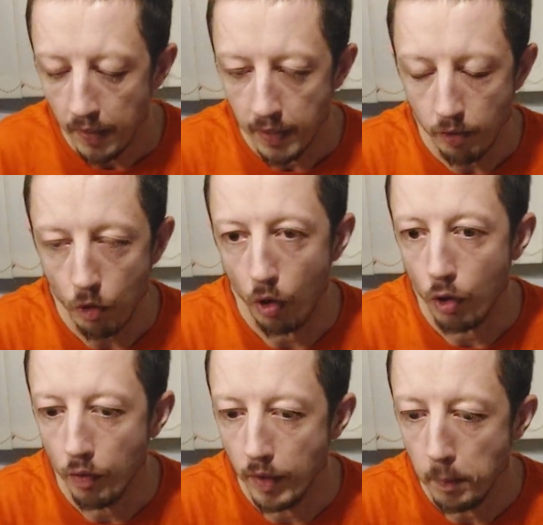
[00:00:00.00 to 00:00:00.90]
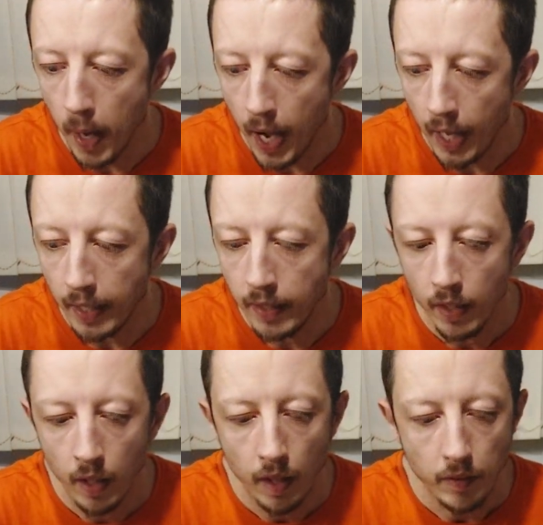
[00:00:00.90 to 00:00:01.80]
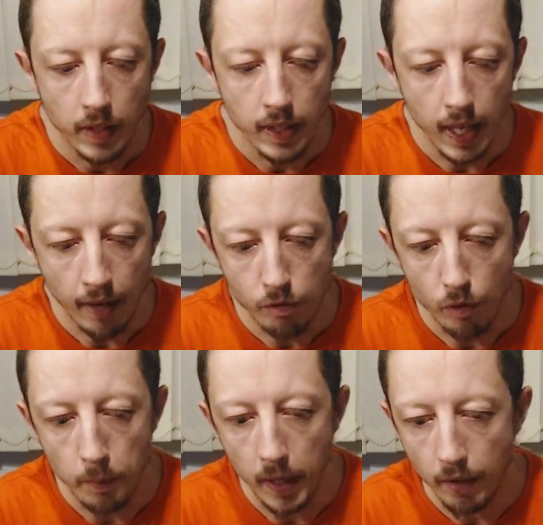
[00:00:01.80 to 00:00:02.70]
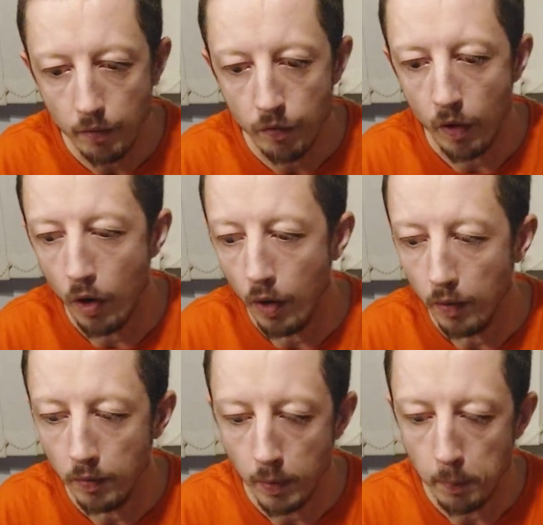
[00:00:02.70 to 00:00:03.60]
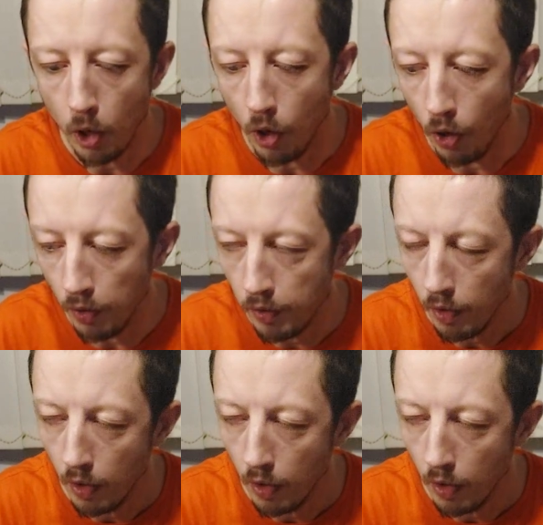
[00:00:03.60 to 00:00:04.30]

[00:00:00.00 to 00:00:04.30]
This got covered by the extra bit for the board